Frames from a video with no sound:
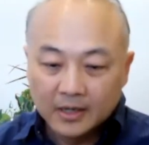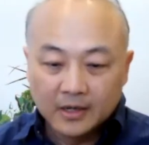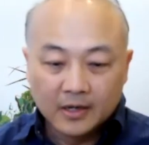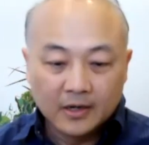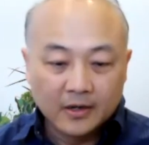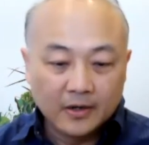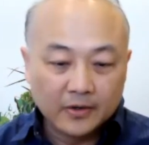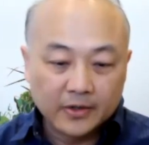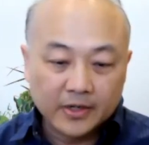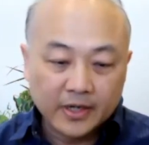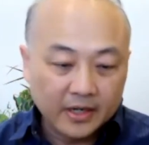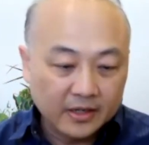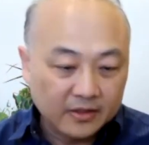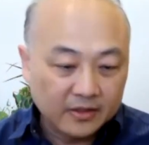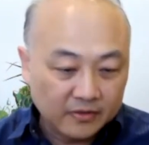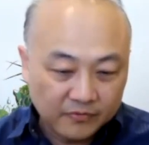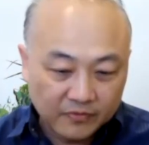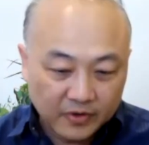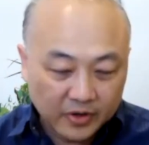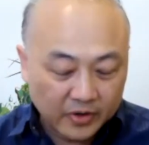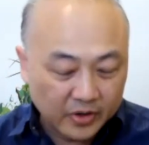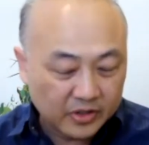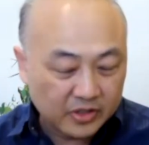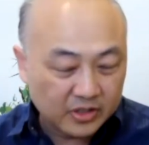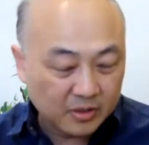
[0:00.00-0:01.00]
Okay, it's
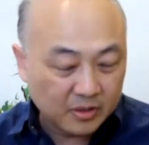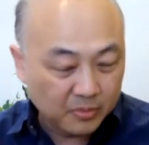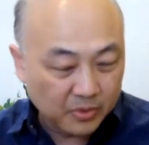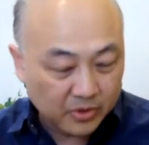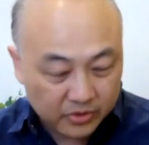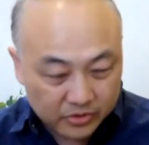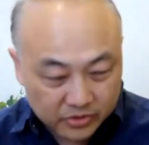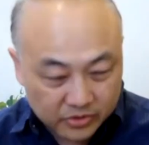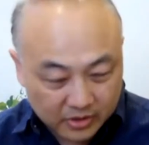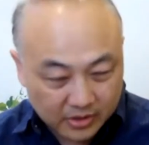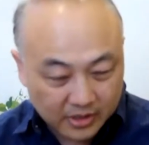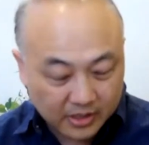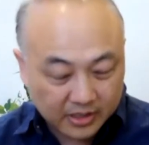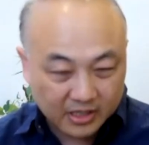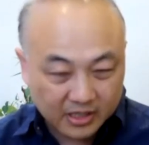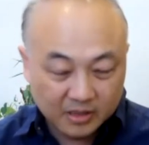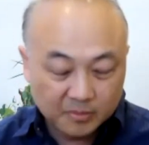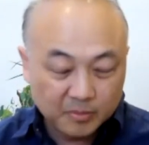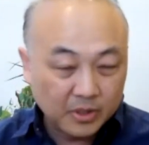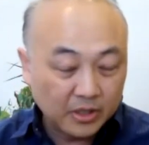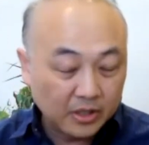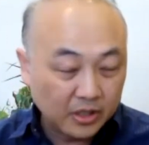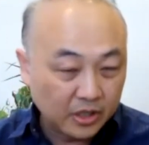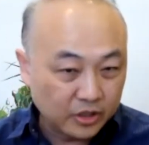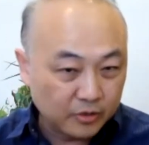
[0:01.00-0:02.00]
very similar to like an
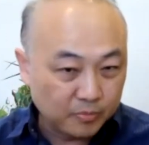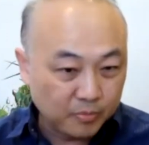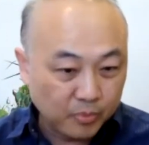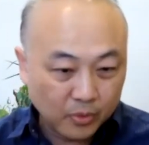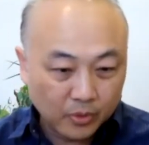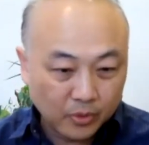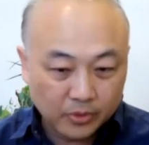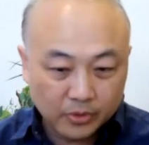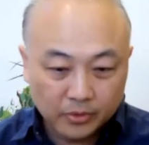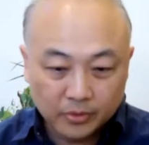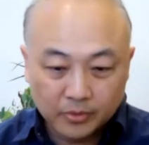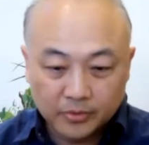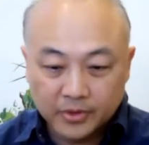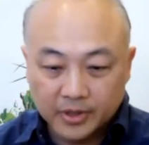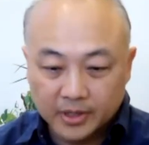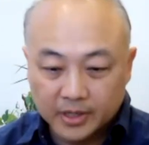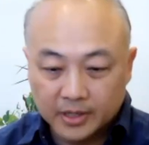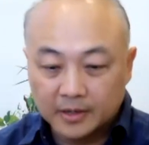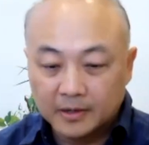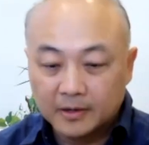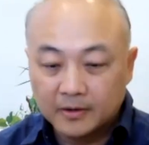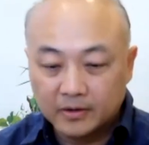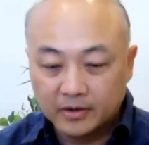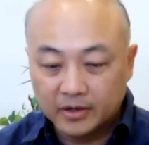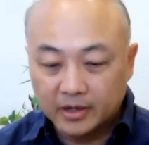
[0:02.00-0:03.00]
MLS portal thing.
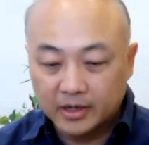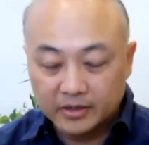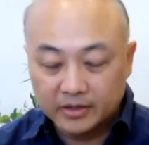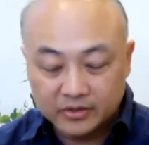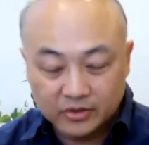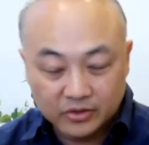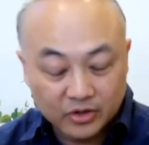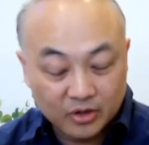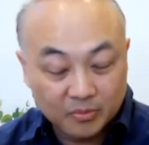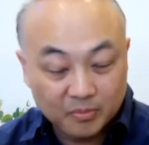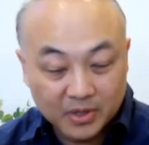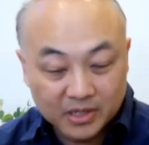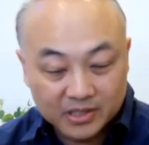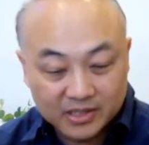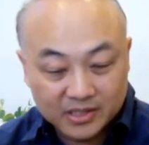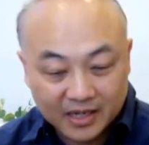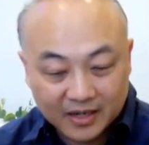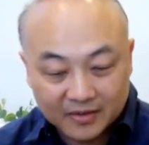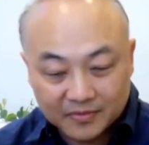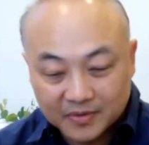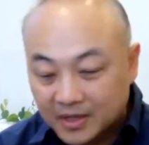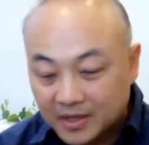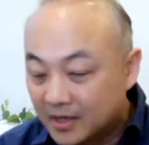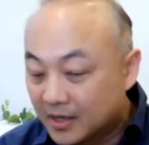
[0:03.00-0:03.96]
Okay, so your must-haves.